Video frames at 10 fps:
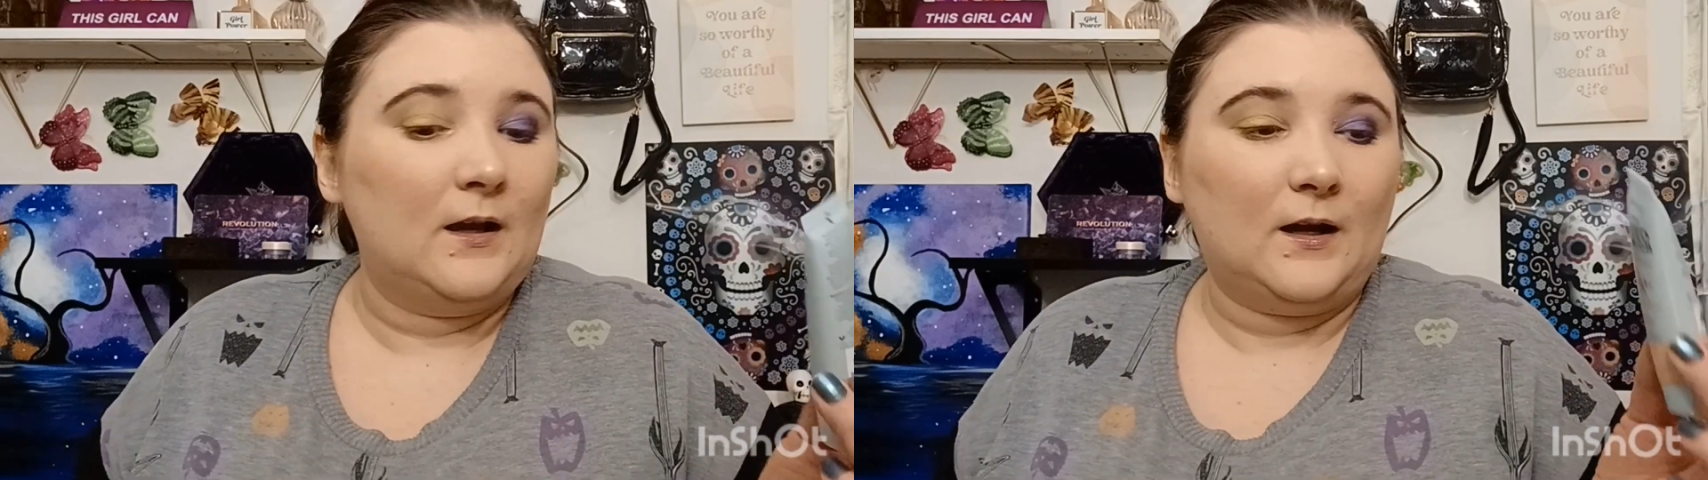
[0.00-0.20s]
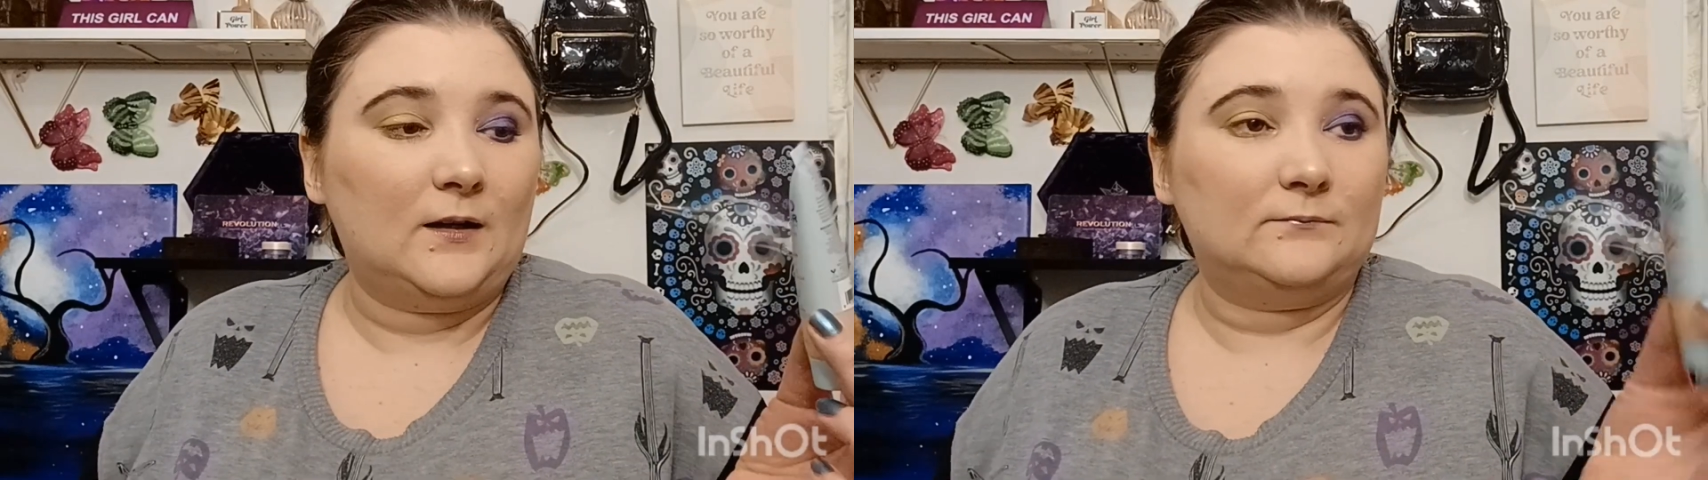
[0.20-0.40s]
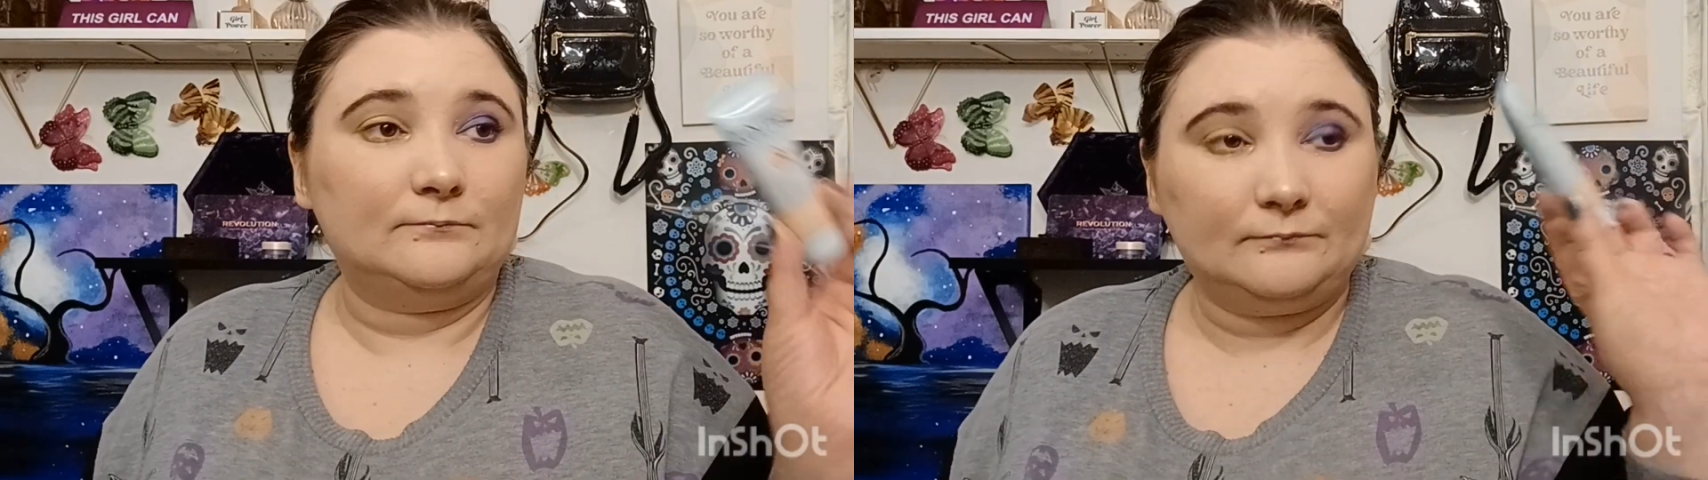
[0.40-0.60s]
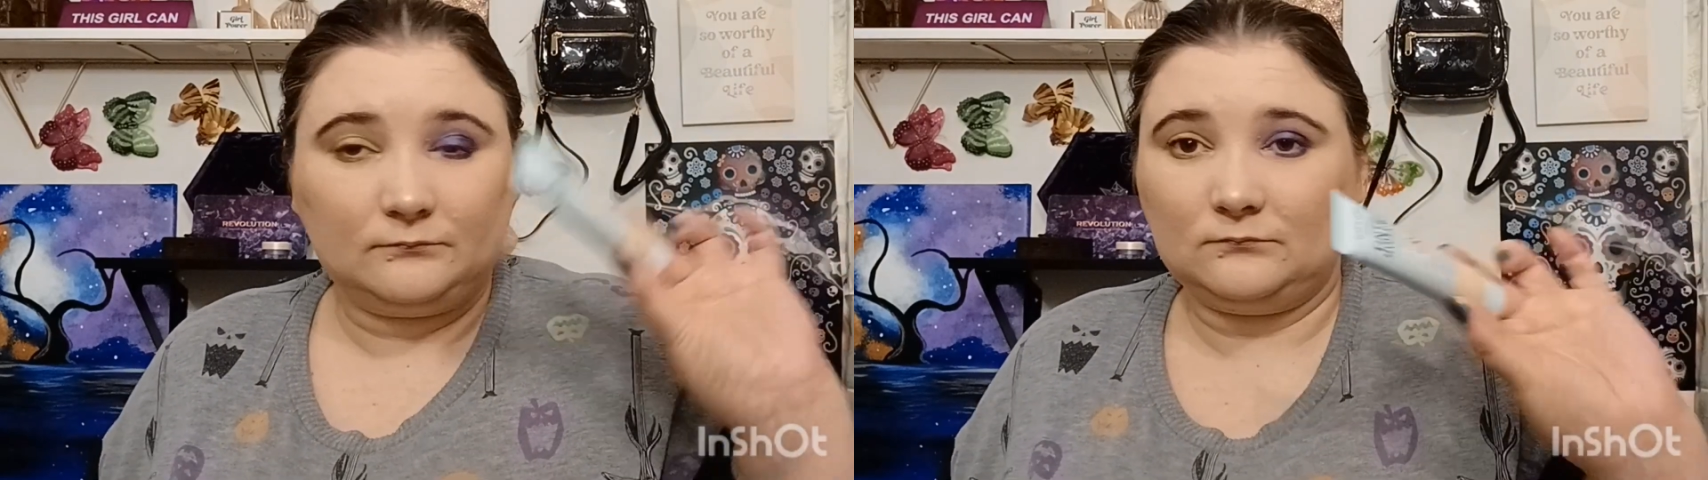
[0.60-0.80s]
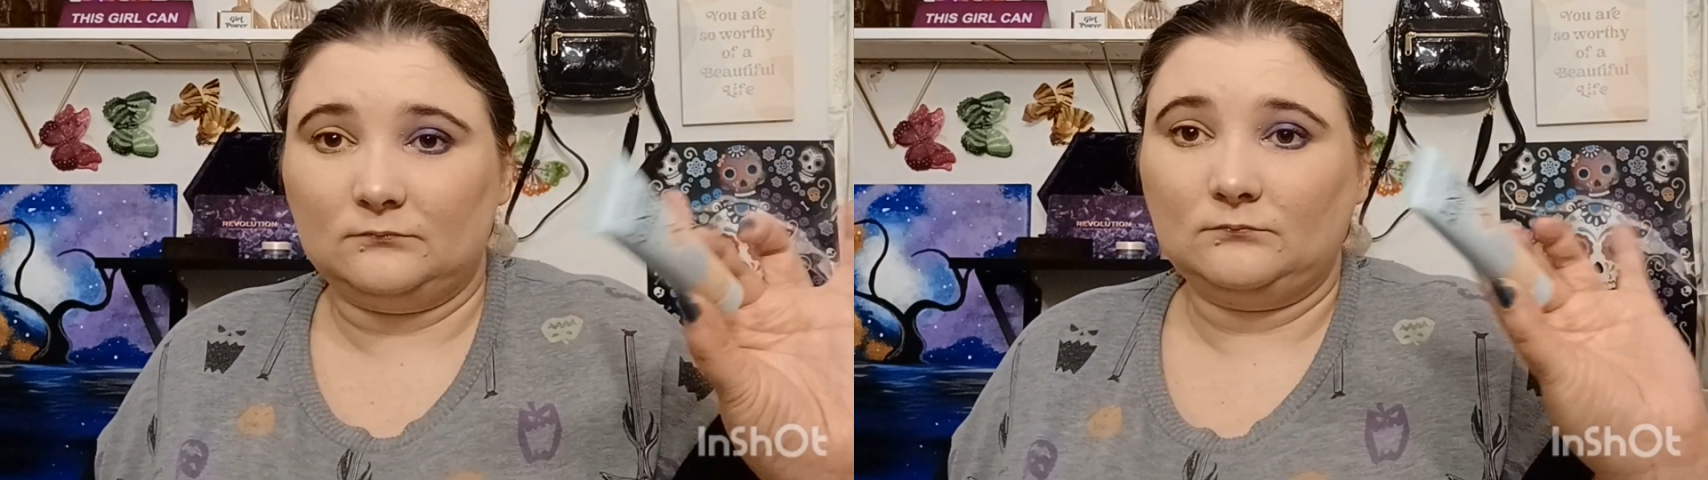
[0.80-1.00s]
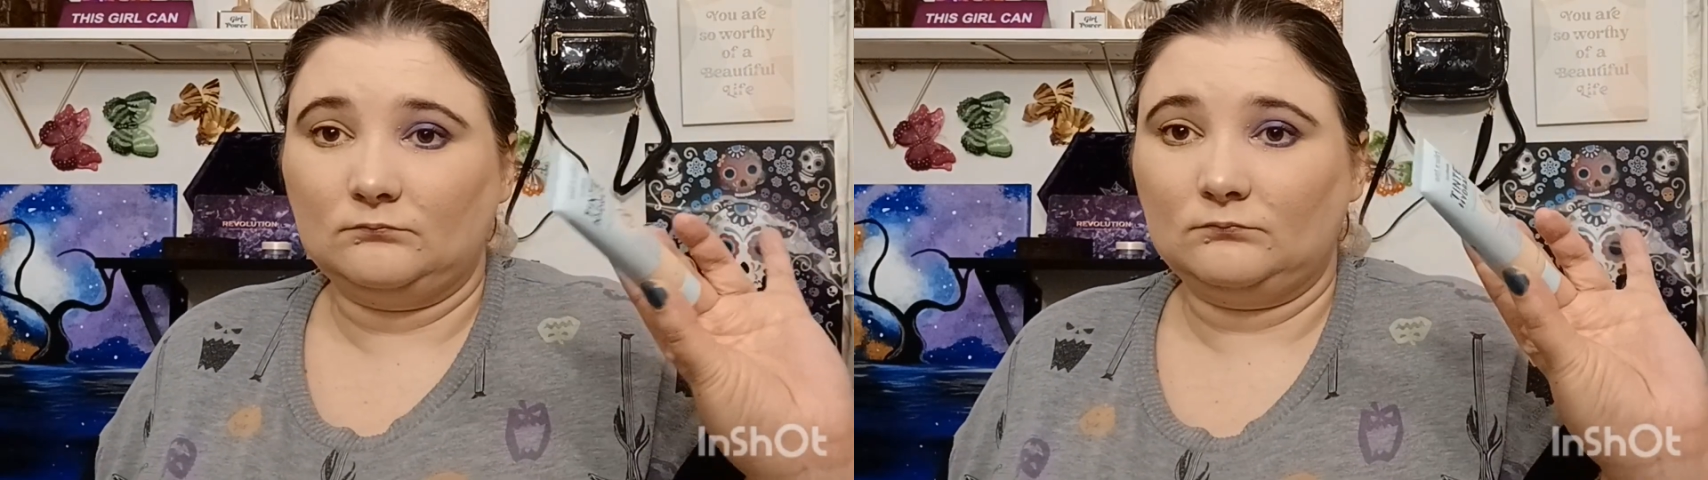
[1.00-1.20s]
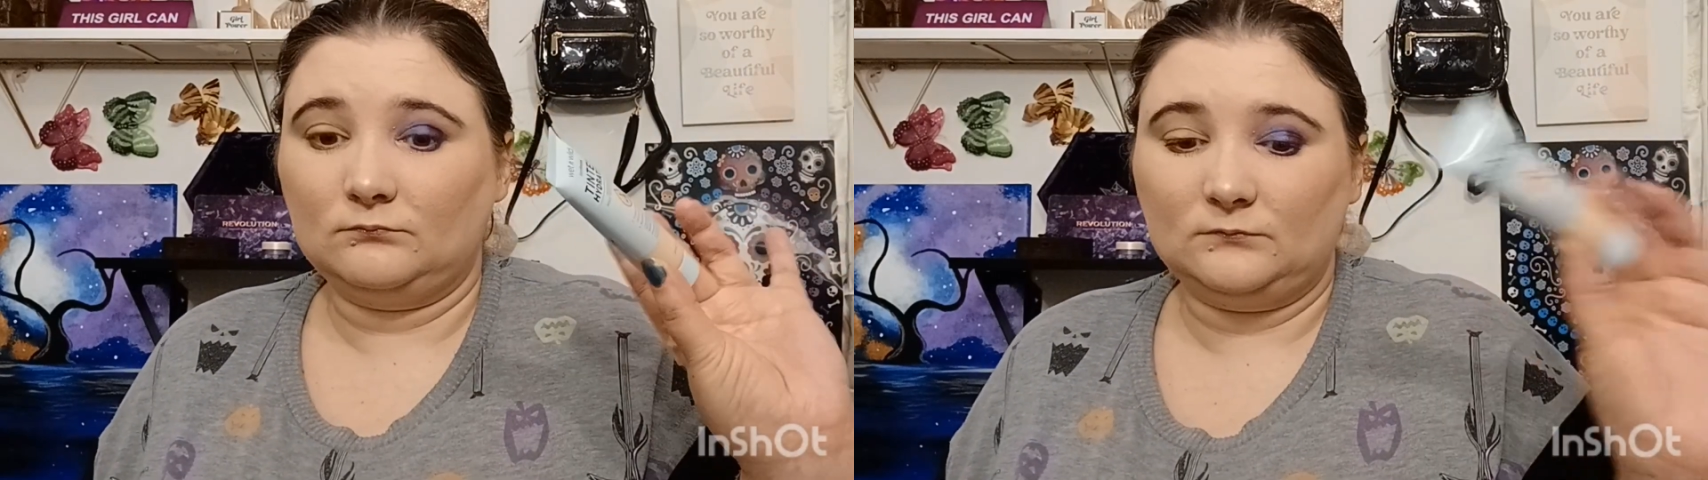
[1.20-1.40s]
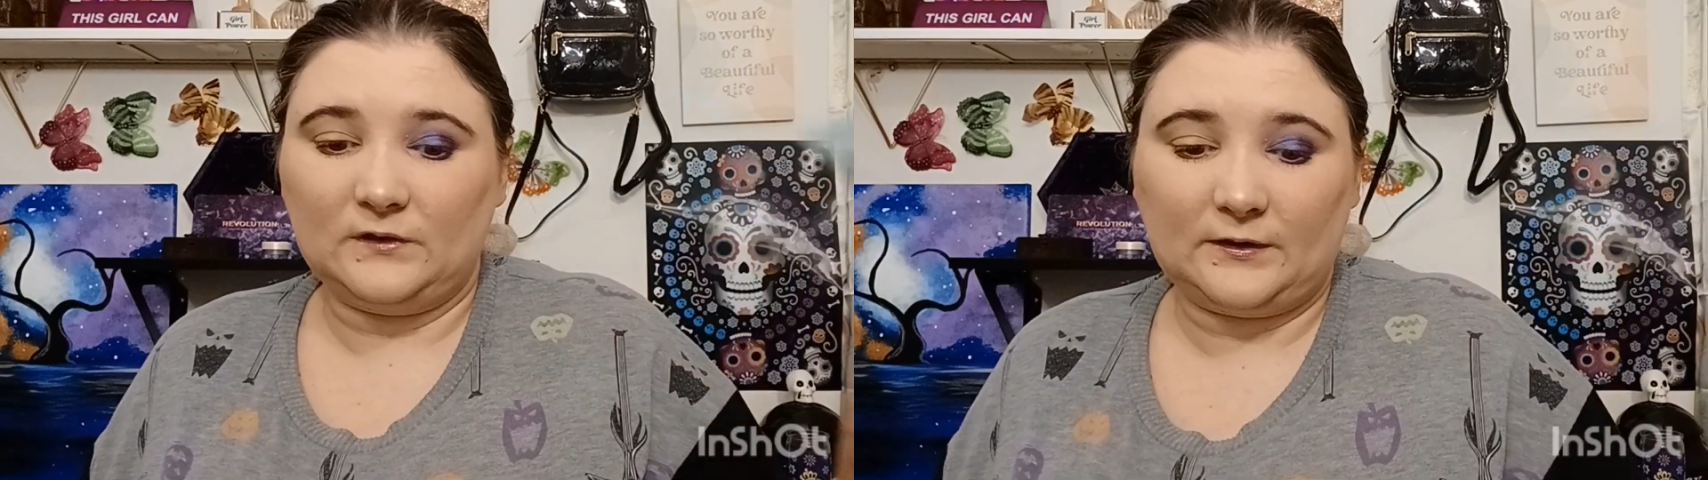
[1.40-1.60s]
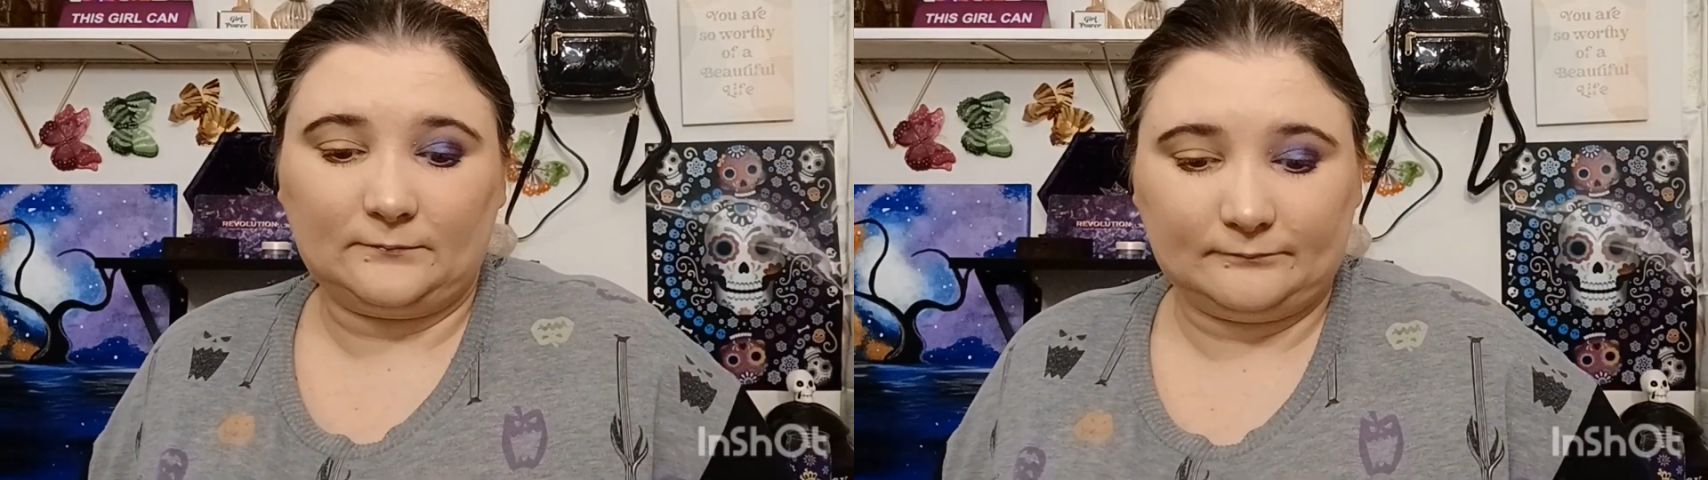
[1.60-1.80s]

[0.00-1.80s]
So.